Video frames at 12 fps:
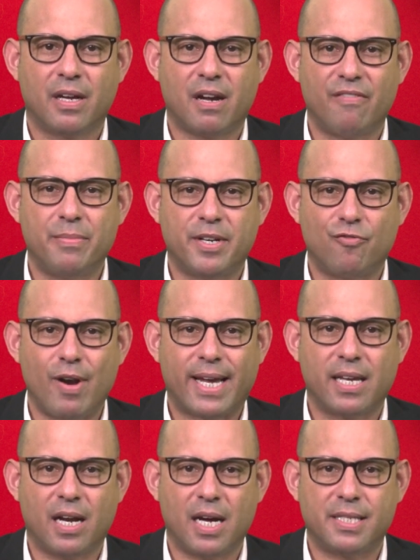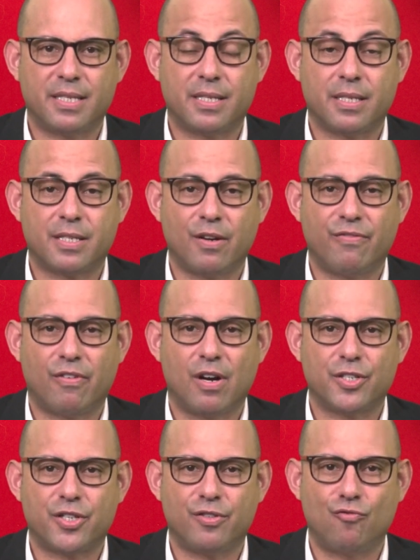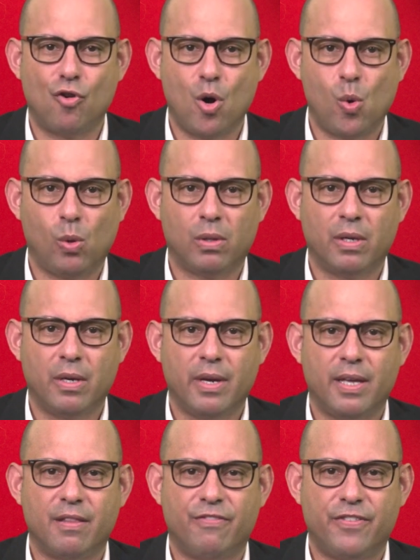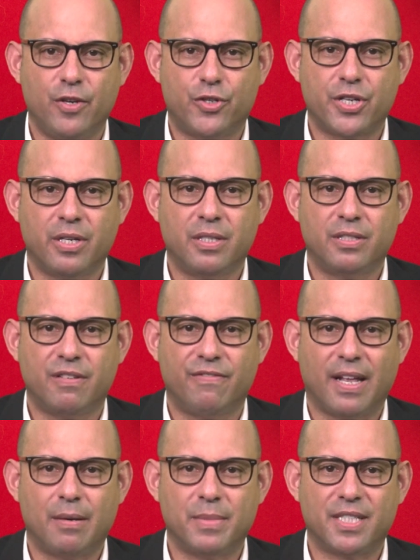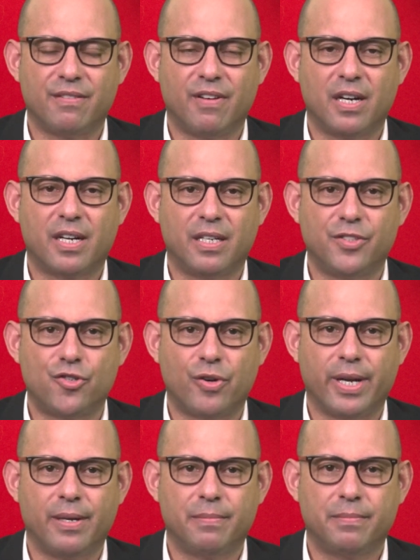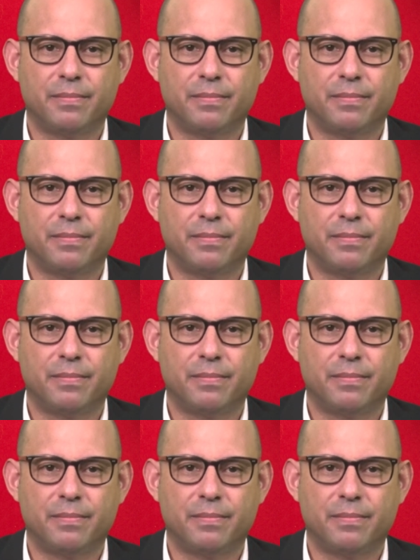government recognises its overarching role in the future development of our country.